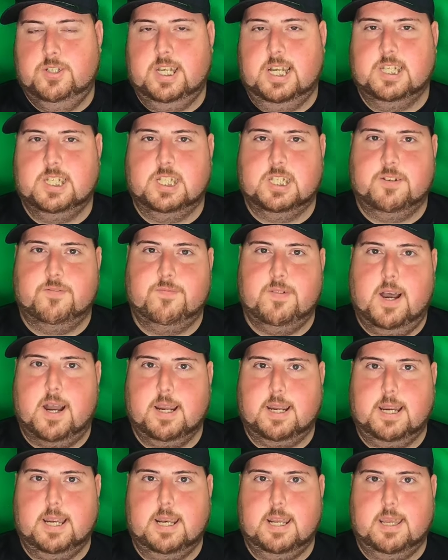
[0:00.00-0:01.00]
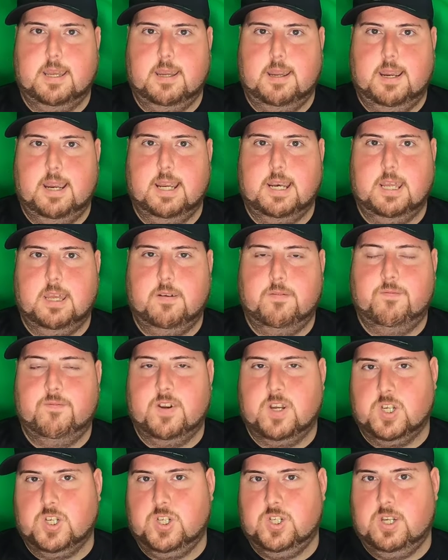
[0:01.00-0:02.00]
chances of not getting any
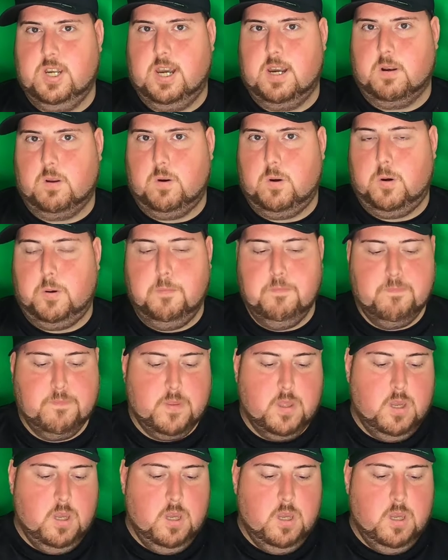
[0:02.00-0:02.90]
fish at all.